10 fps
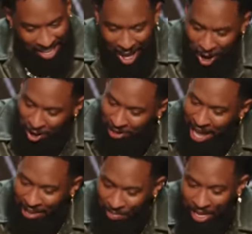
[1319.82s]
Y'all don't
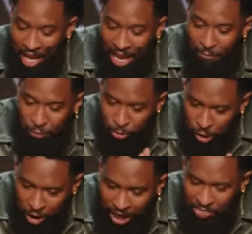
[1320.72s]
like me. If you
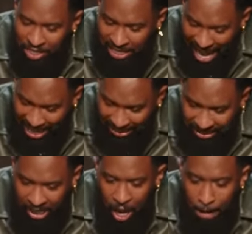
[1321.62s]
look at the
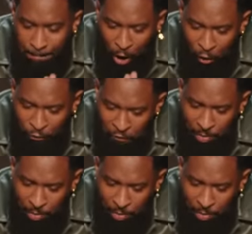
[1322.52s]
text, both of